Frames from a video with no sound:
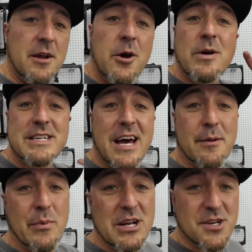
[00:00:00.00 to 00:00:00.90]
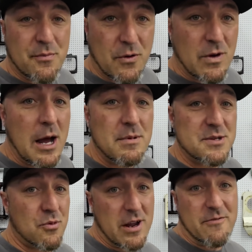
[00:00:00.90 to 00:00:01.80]
I know he's out of budget, but
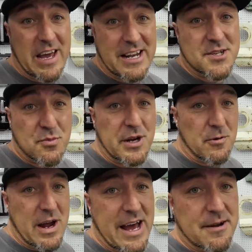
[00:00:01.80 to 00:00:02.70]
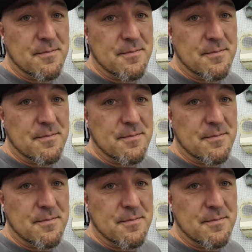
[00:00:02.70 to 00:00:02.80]
Robbie's bread van is pretty rad.